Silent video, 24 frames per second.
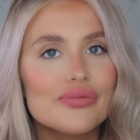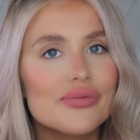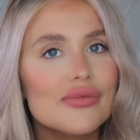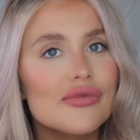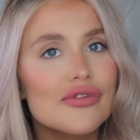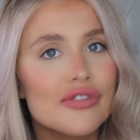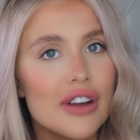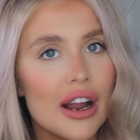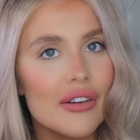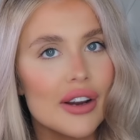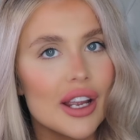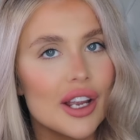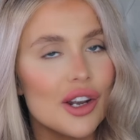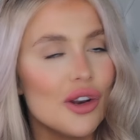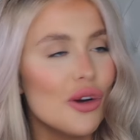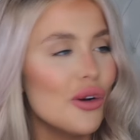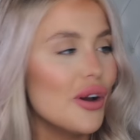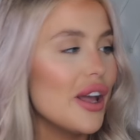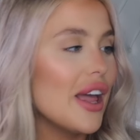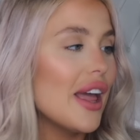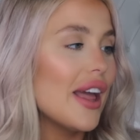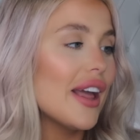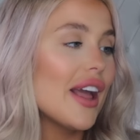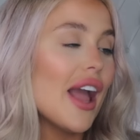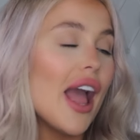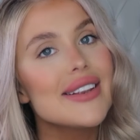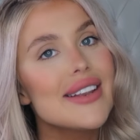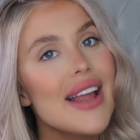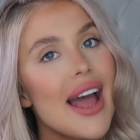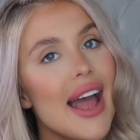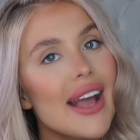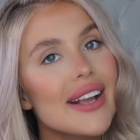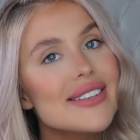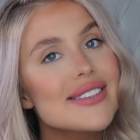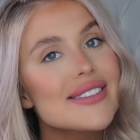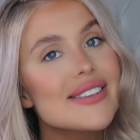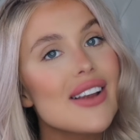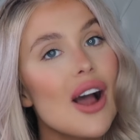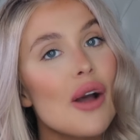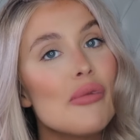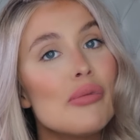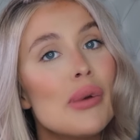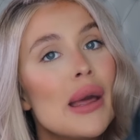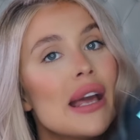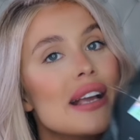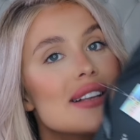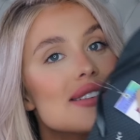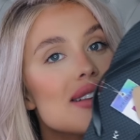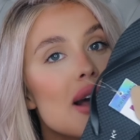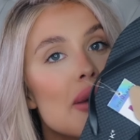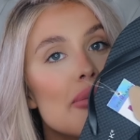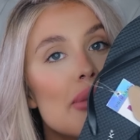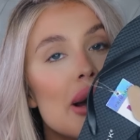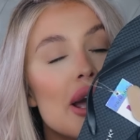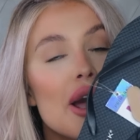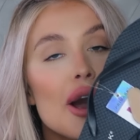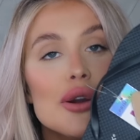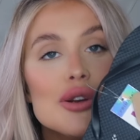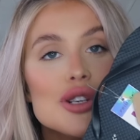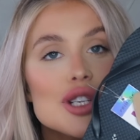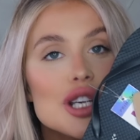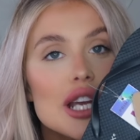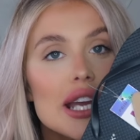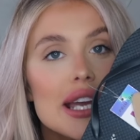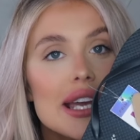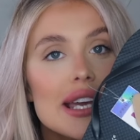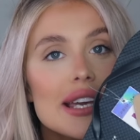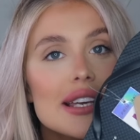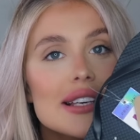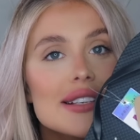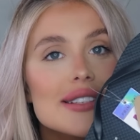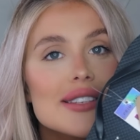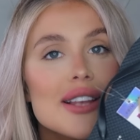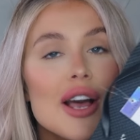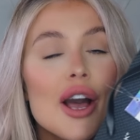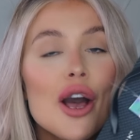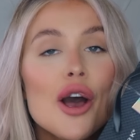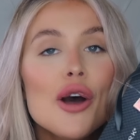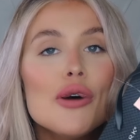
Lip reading: Very annoying. Next, I picked up my OGs.